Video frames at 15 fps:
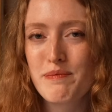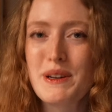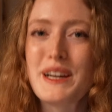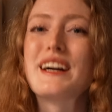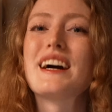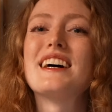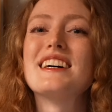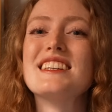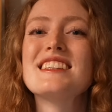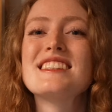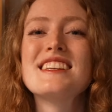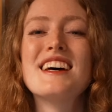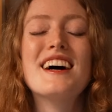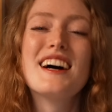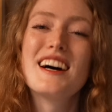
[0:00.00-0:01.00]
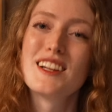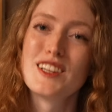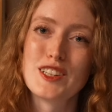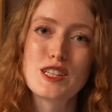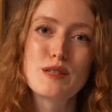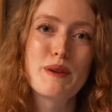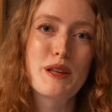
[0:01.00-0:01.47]
because
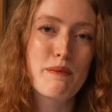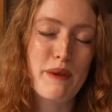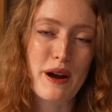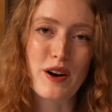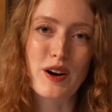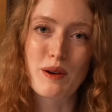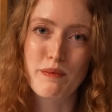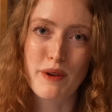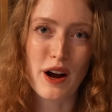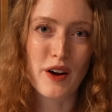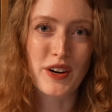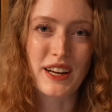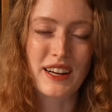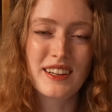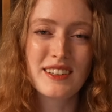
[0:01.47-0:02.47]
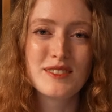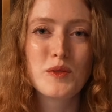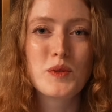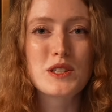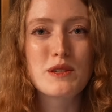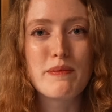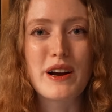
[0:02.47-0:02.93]
Elizabeth Barrett Browning
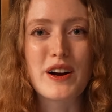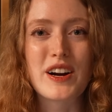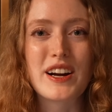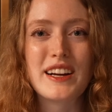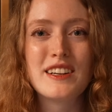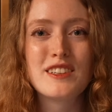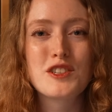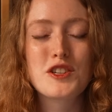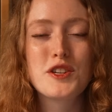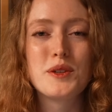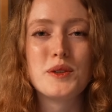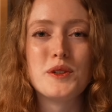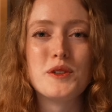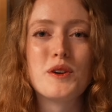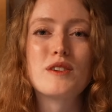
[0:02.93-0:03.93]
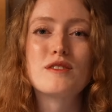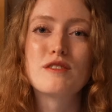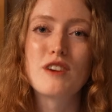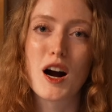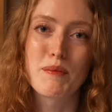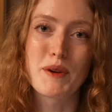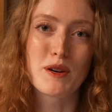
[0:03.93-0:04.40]
was married to
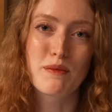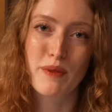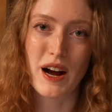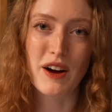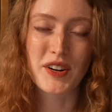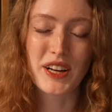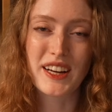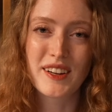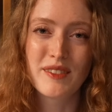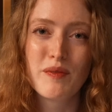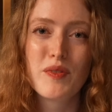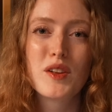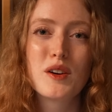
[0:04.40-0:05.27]
Robert Browning,